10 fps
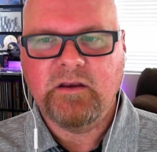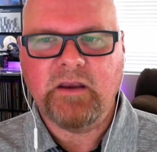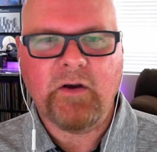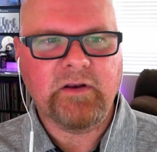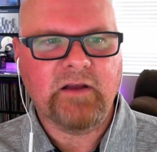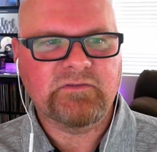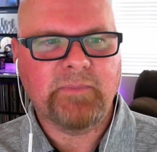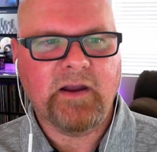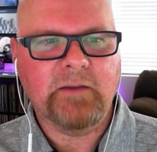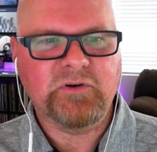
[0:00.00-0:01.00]
Now I'd have to
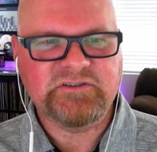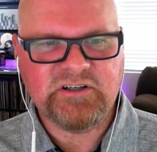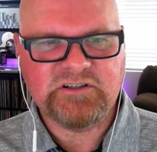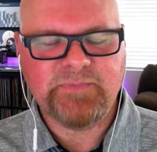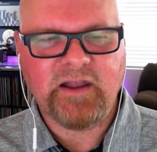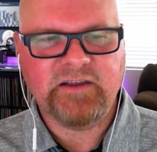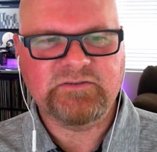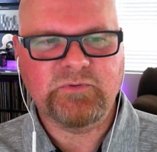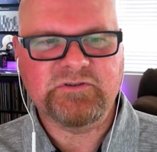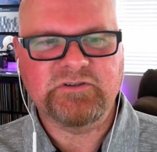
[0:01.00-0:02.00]
buy a Prestige
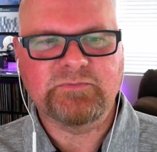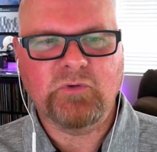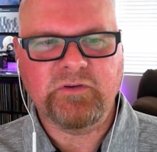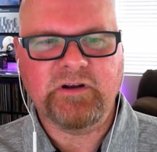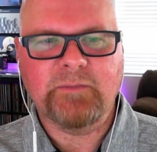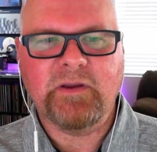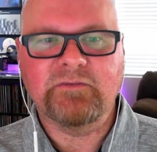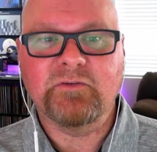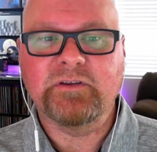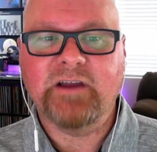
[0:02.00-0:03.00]
Pass, which is more than I
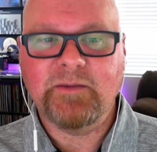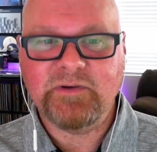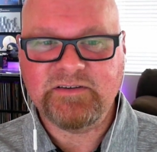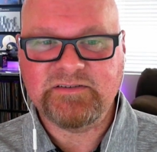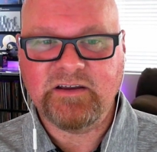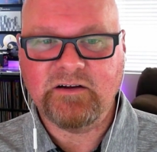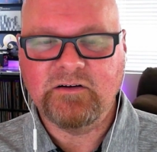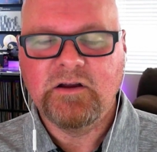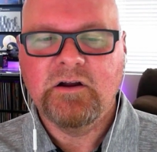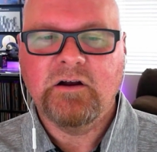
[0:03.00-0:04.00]
paid for the Diamond on
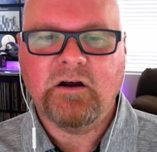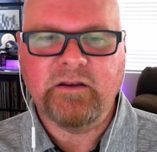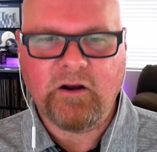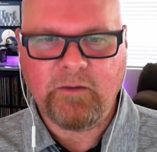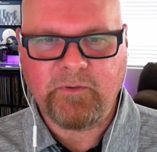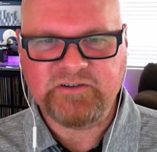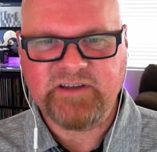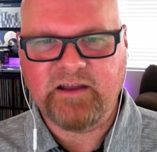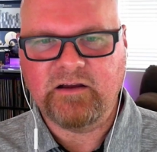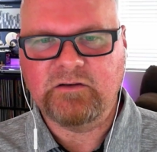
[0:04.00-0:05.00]
sale, an All
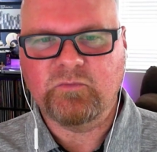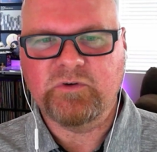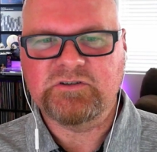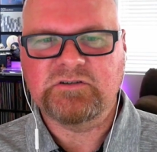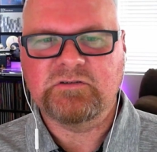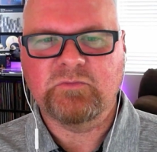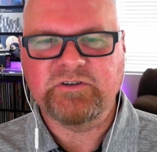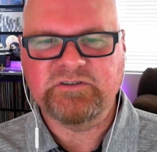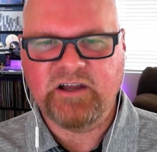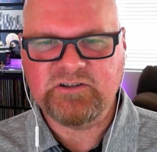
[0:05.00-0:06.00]
Parks add-on, which
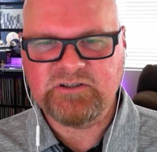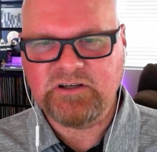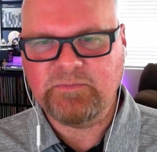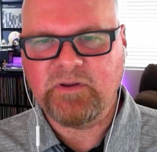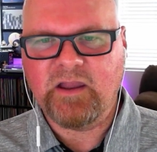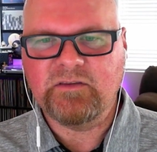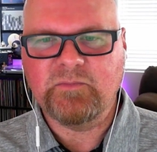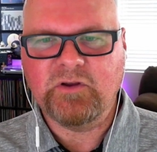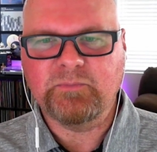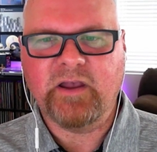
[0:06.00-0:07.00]
was not cheap, and the
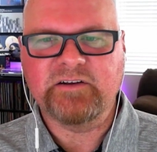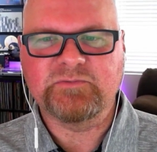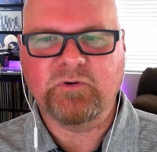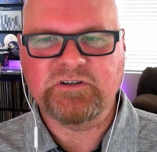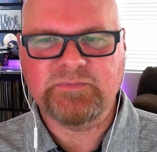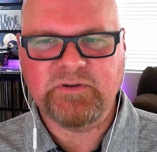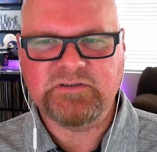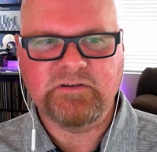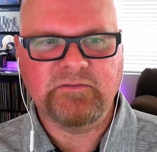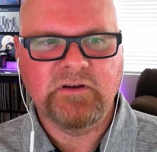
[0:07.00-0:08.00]
meal plan is more
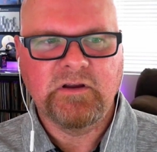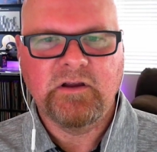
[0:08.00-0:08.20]
expensive.